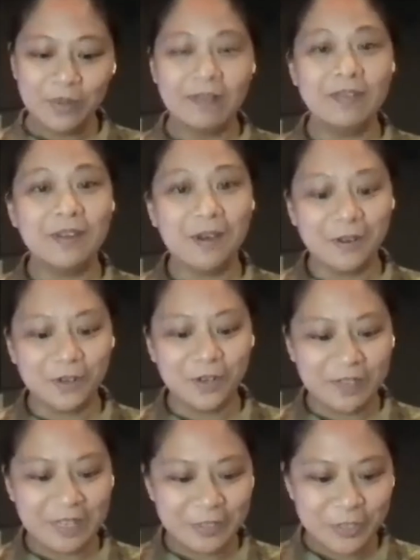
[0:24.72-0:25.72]
We have the honor
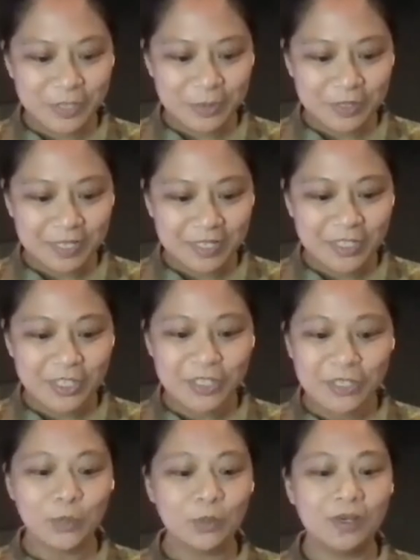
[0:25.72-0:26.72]
of introducing to
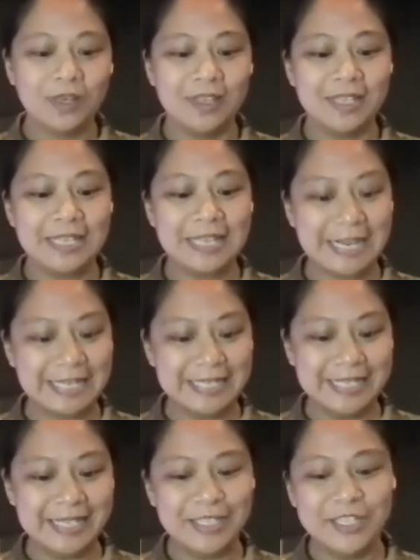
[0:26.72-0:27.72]
you the
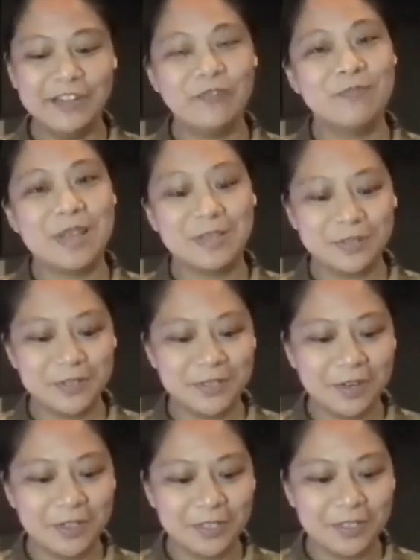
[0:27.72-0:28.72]
19th Chief Master
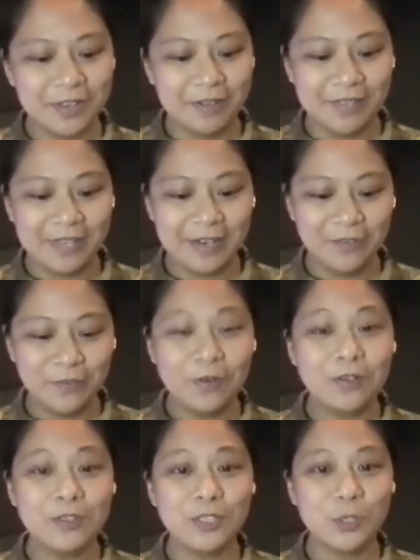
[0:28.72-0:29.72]
Sergeant of the Air
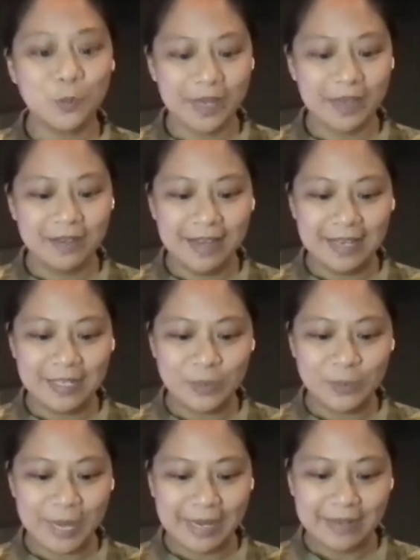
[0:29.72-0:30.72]
Force, Joanne
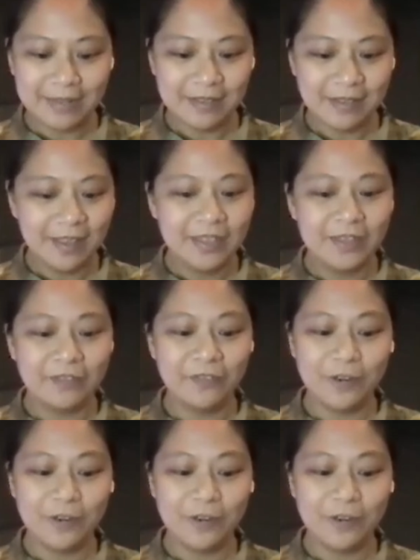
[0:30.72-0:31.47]
S. Bass, the